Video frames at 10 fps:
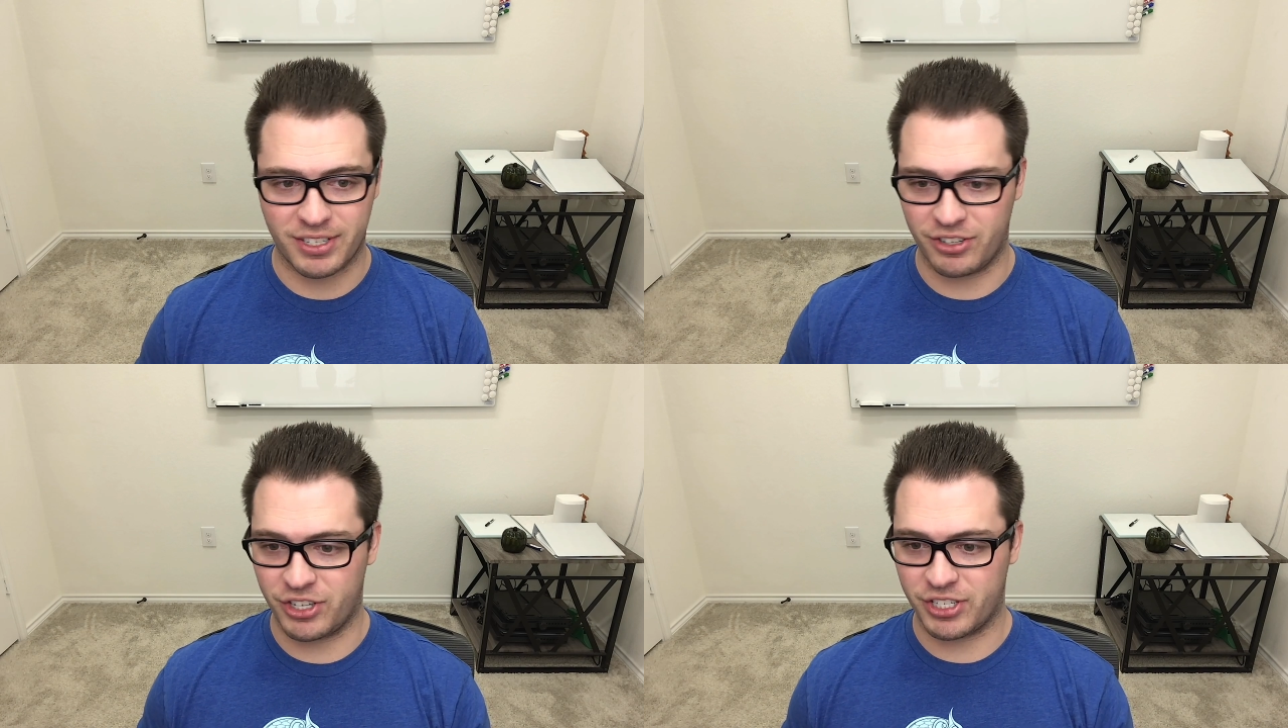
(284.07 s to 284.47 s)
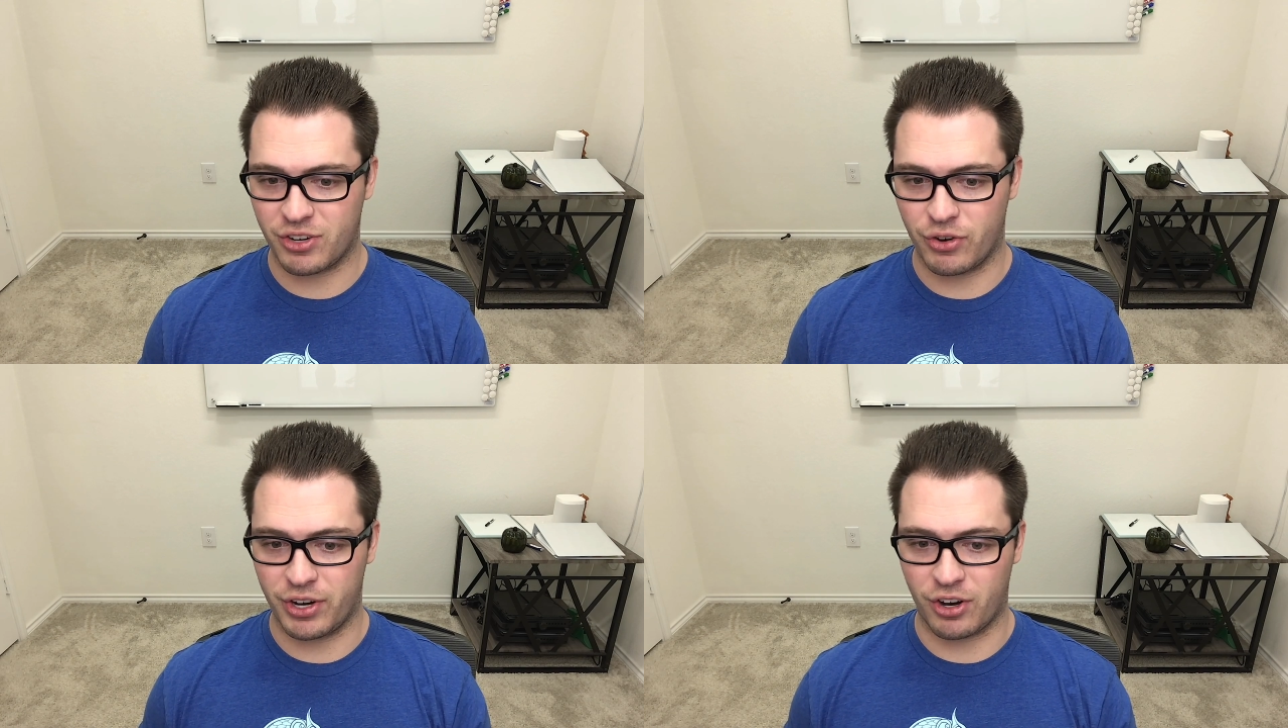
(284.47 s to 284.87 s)
You're just
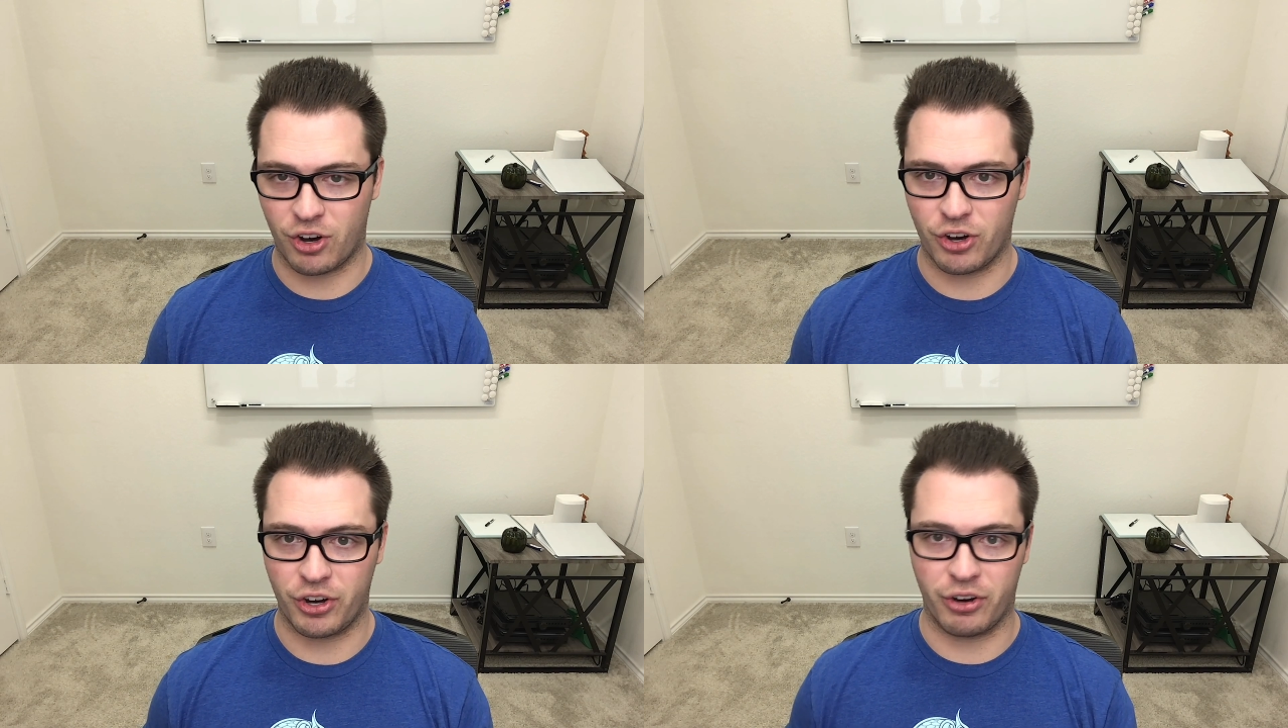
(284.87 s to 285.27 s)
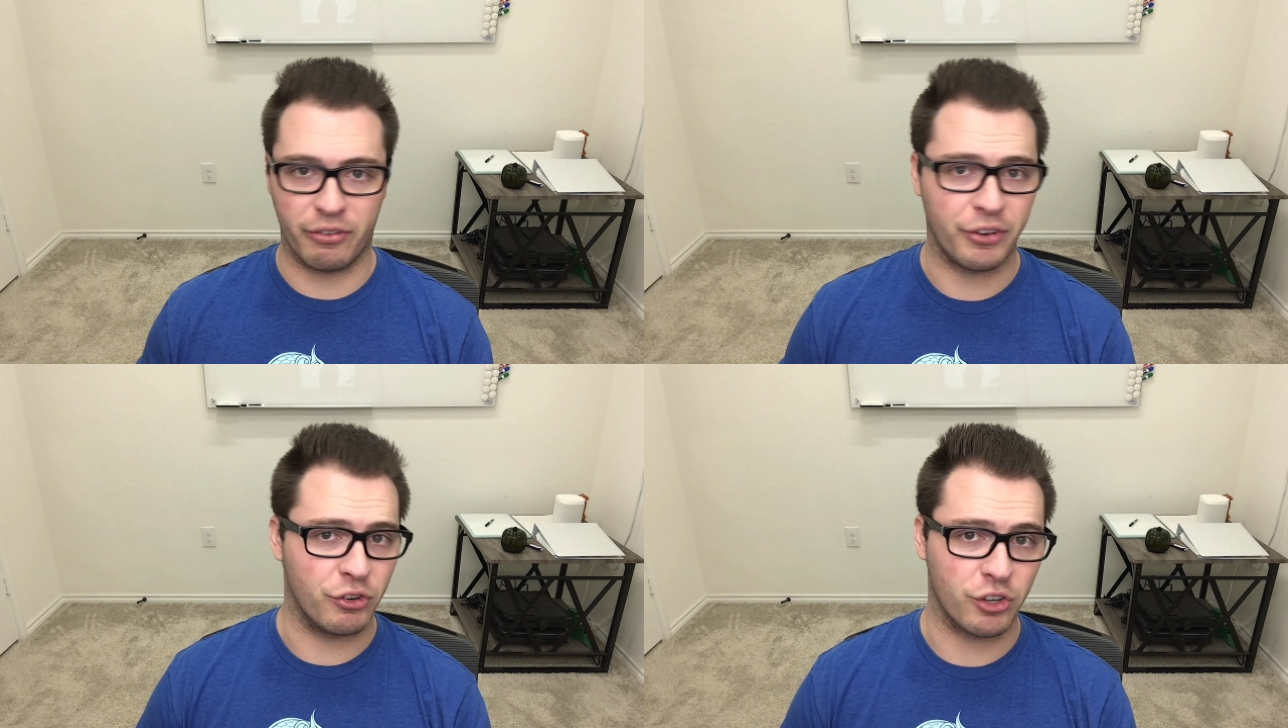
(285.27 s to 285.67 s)
going to hurt your
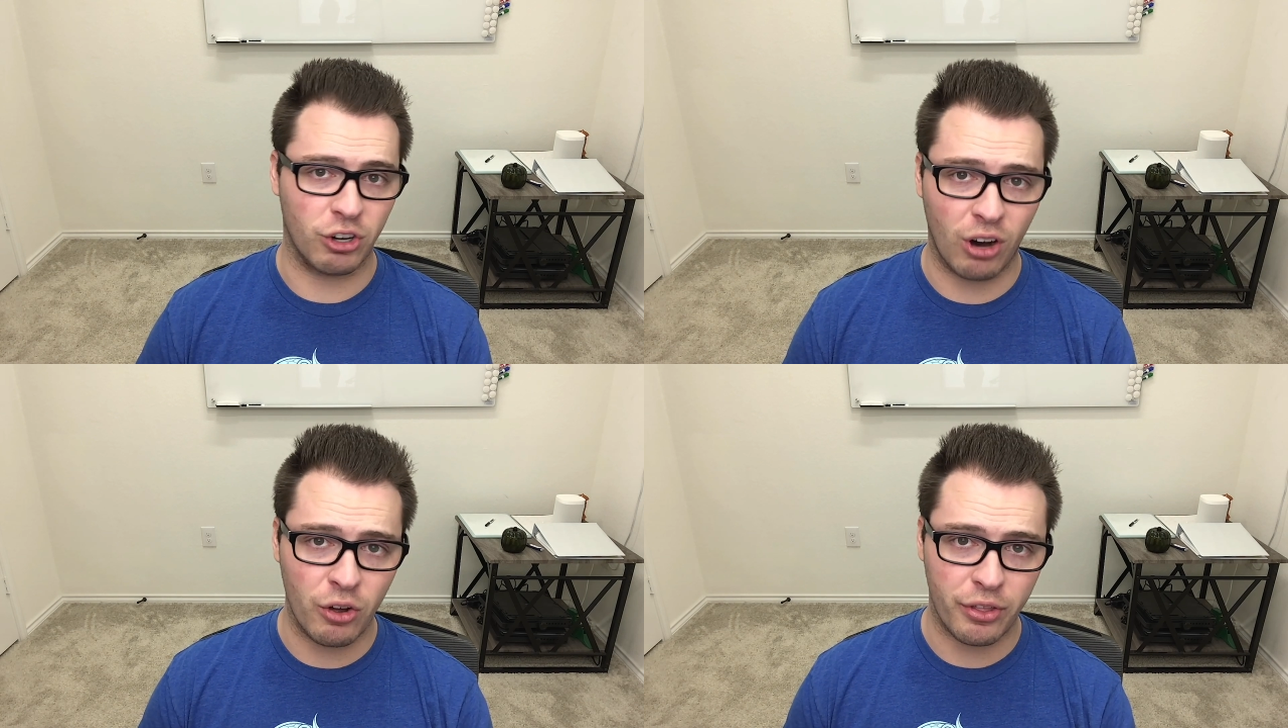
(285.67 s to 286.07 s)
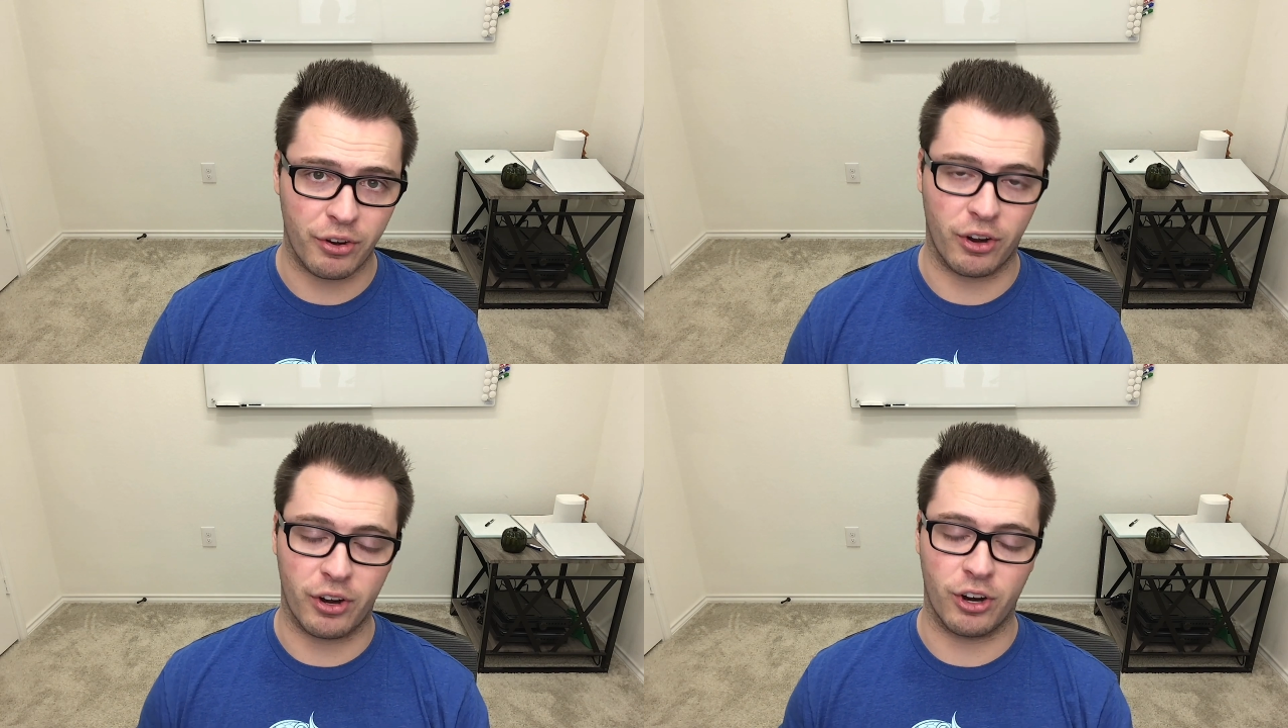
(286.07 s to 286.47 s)
future growth.
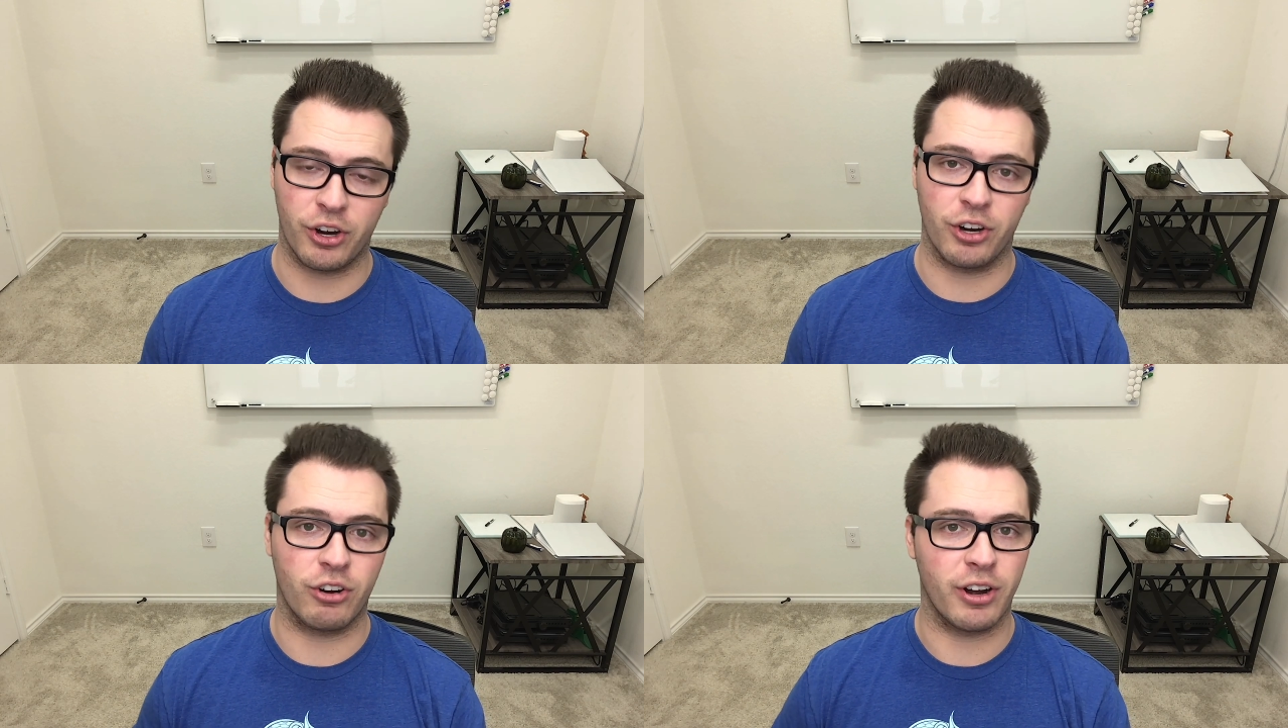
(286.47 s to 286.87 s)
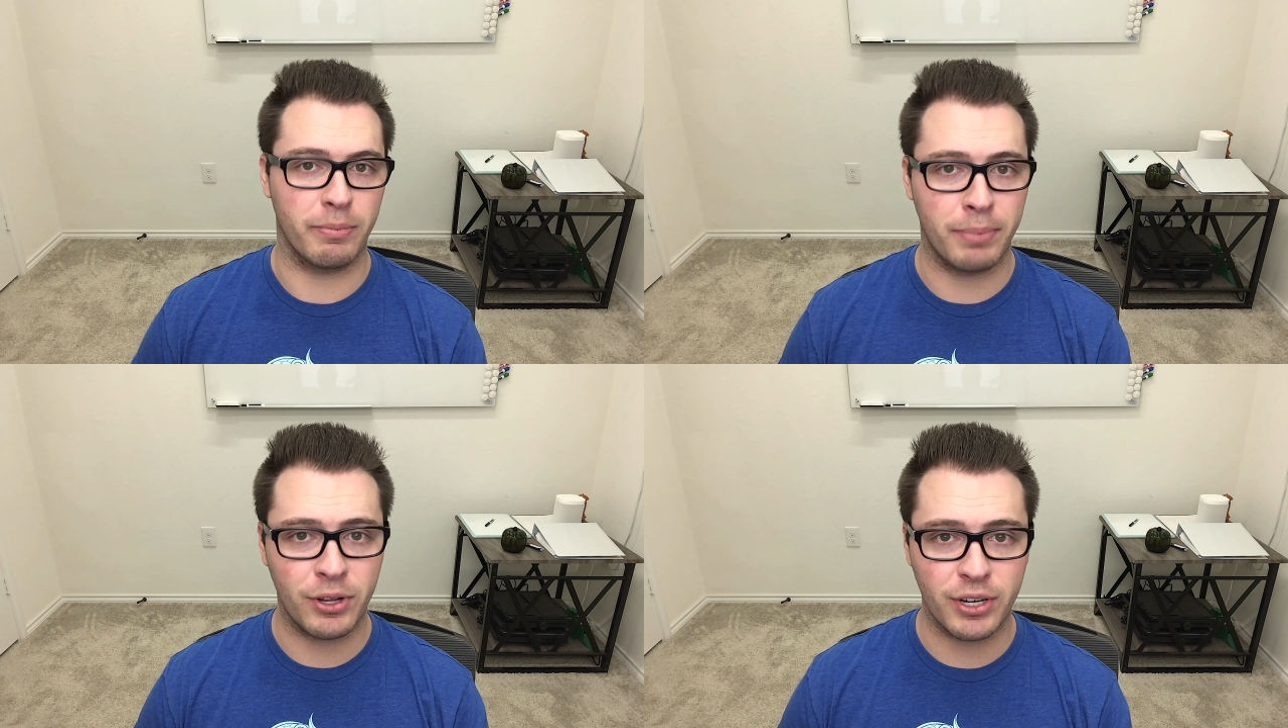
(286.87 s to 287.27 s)
You're going to hurt your
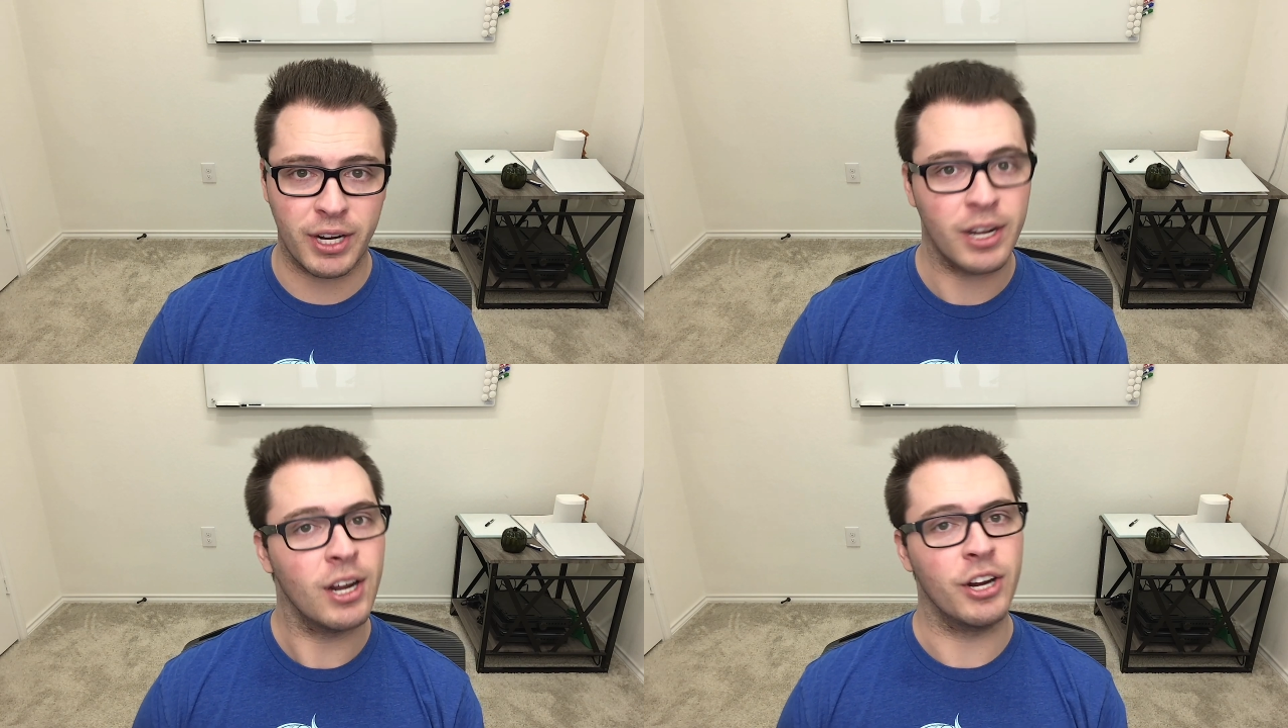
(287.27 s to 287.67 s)
credibility.